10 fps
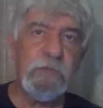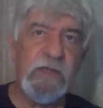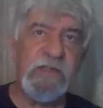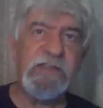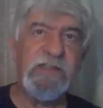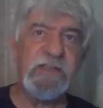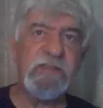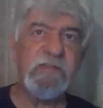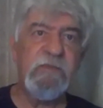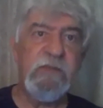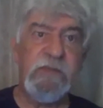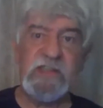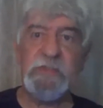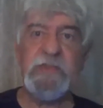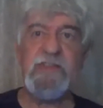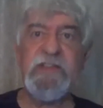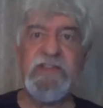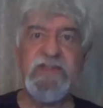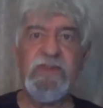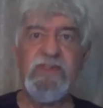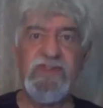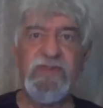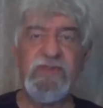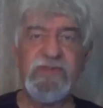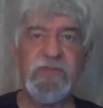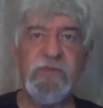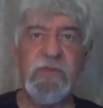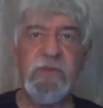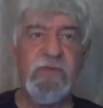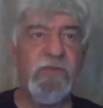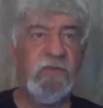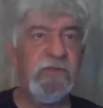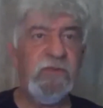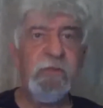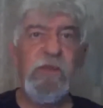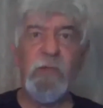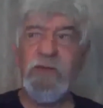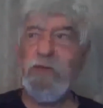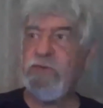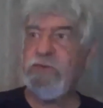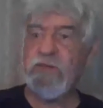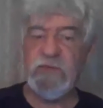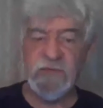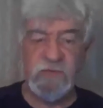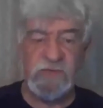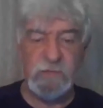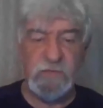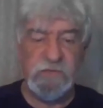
And he says, Here's my seeds. You can choose. You can run my way or you can run God's way.